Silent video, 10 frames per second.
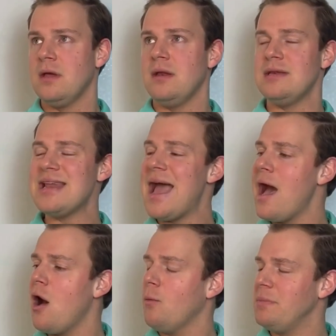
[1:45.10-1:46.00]

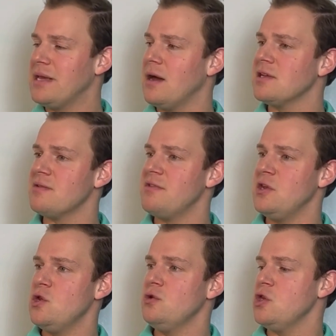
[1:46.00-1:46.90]
Now, because of the new